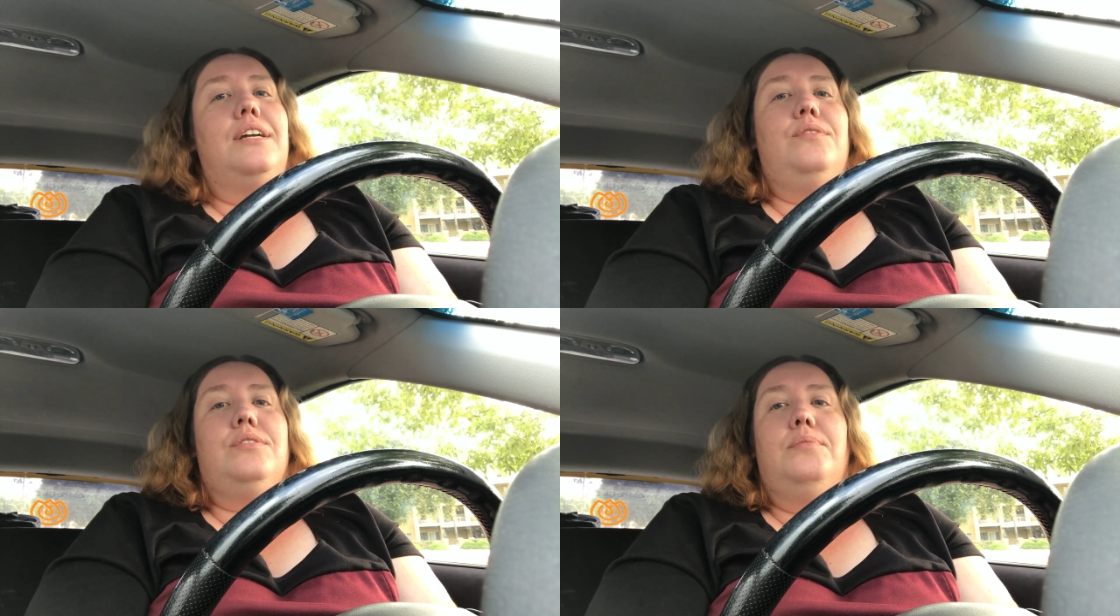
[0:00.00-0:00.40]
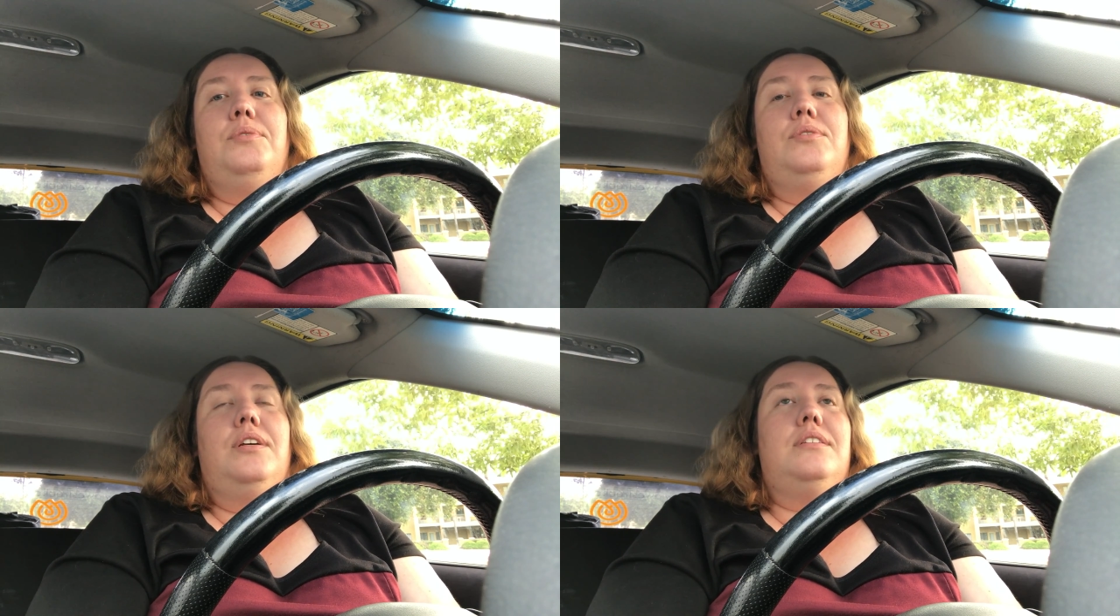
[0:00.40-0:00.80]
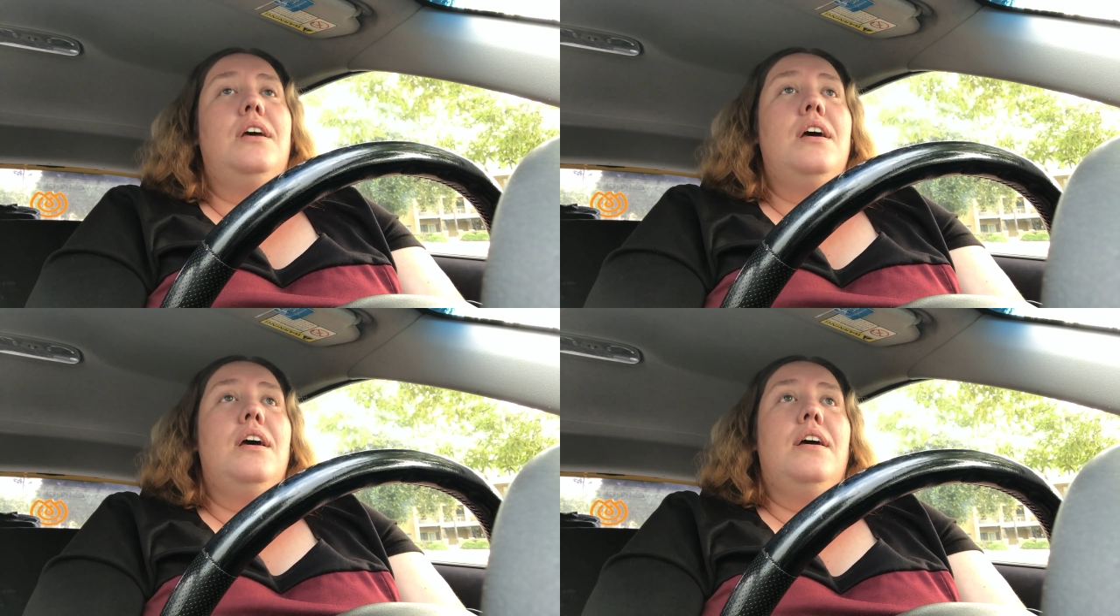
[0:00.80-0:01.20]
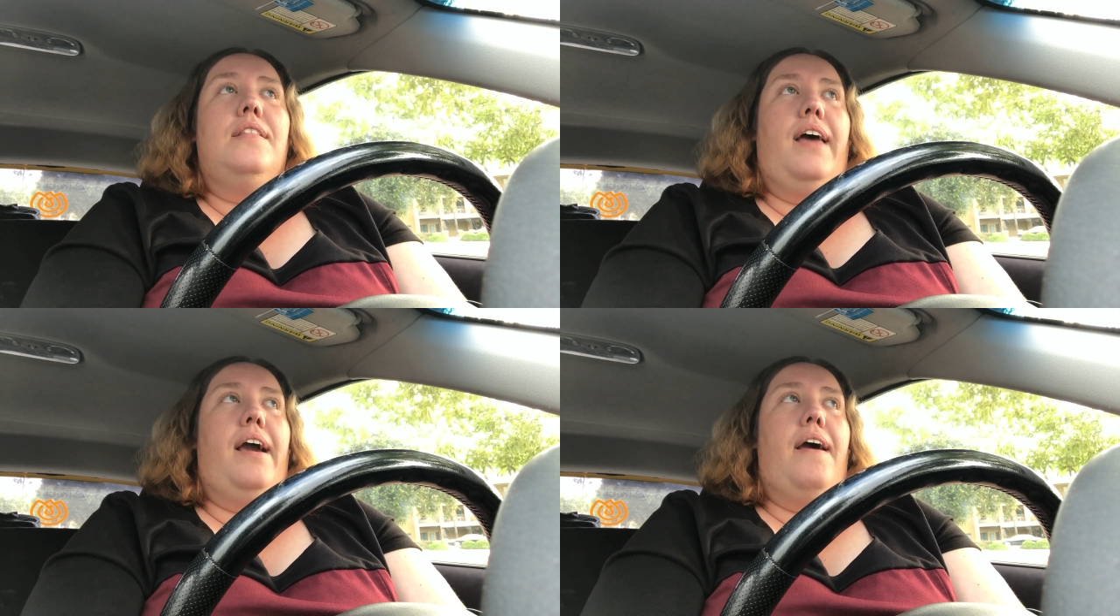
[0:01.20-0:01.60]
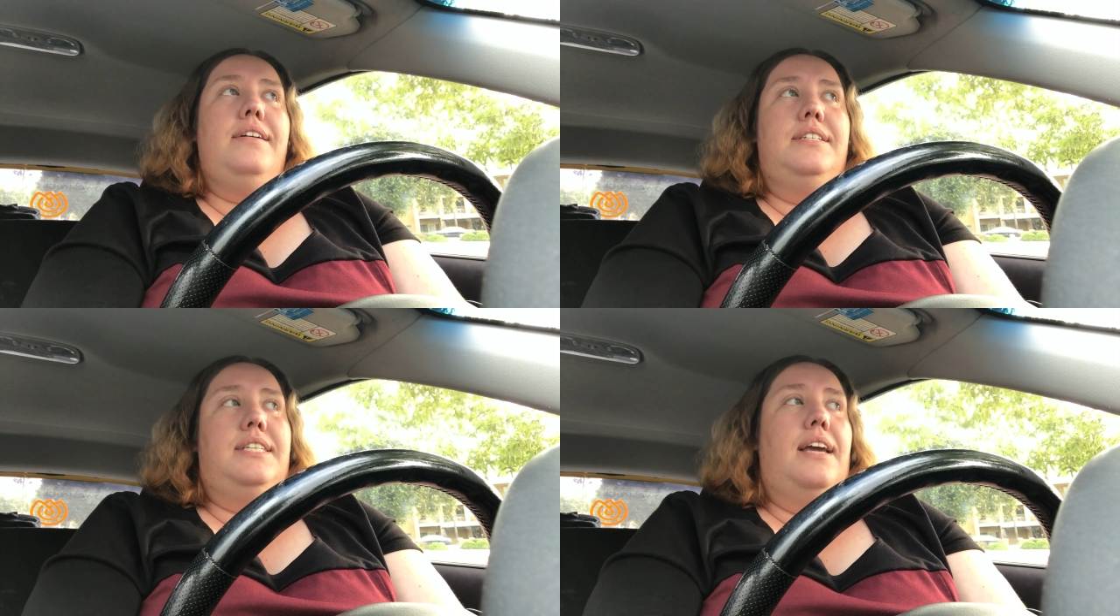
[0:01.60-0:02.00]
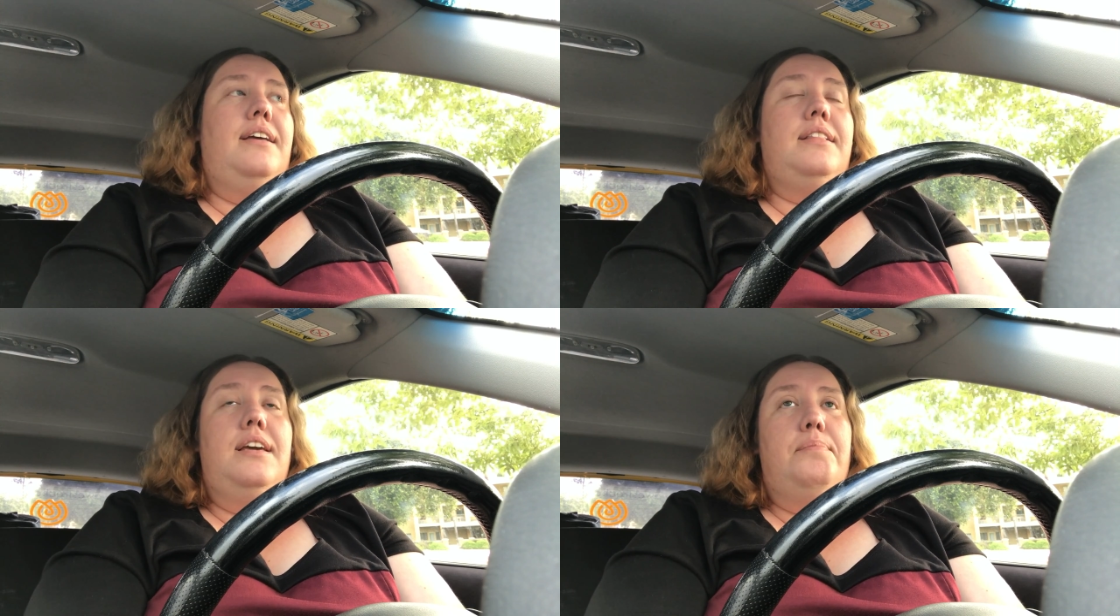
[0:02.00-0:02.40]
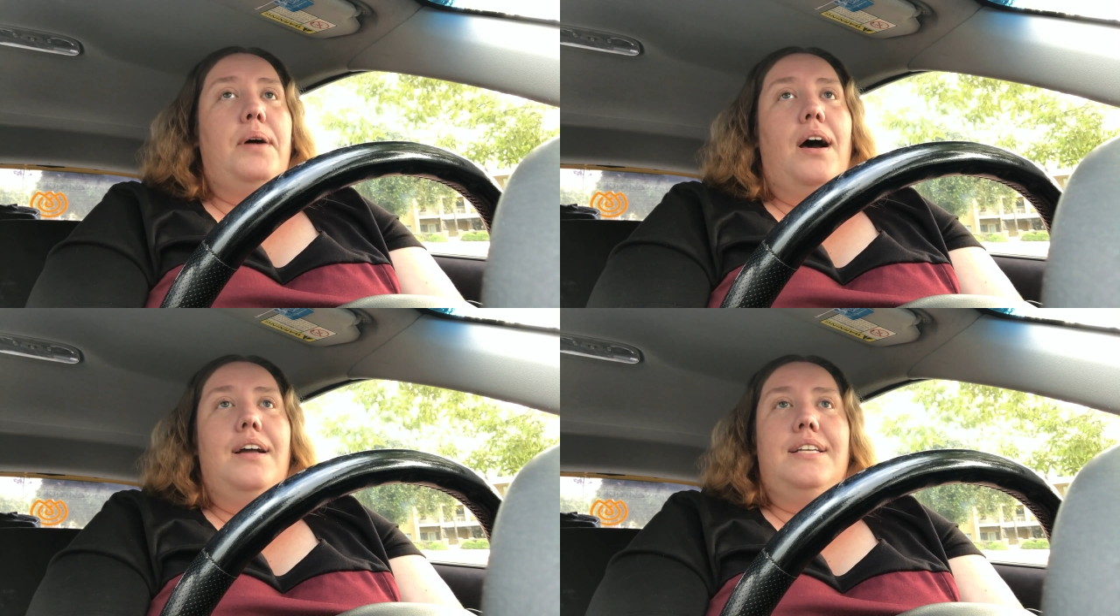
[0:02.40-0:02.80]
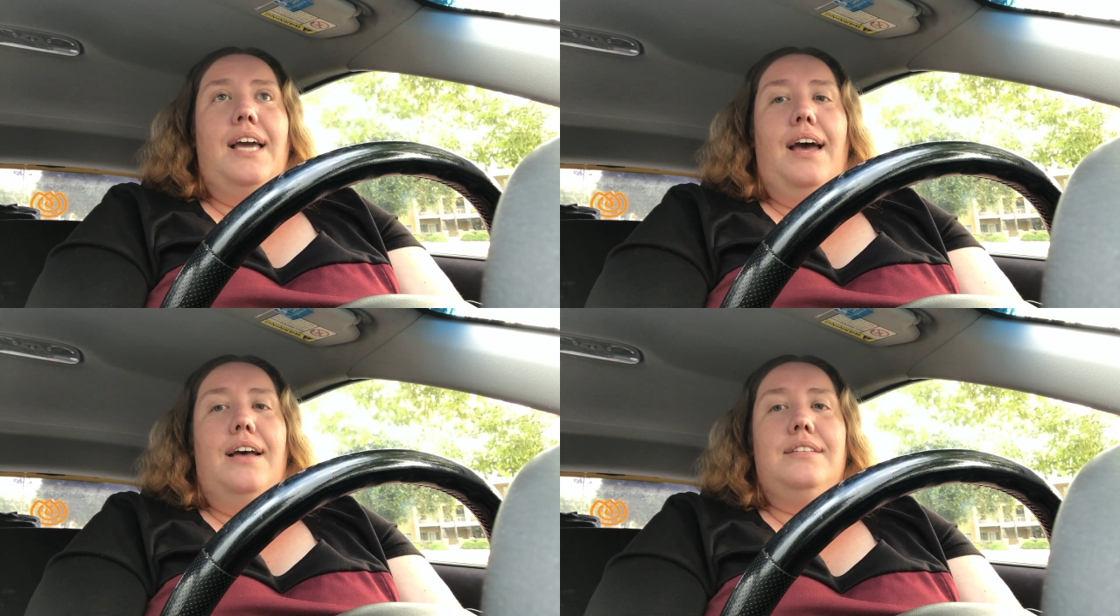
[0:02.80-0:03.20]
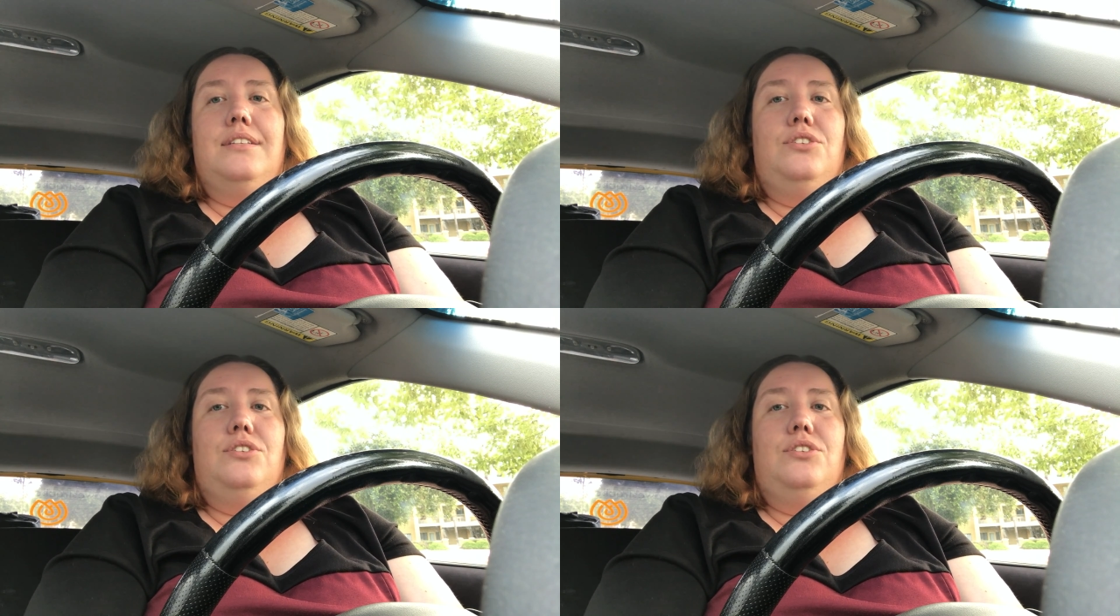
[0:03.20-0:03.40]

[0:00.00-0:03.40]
I know someone who does like a daily podcast.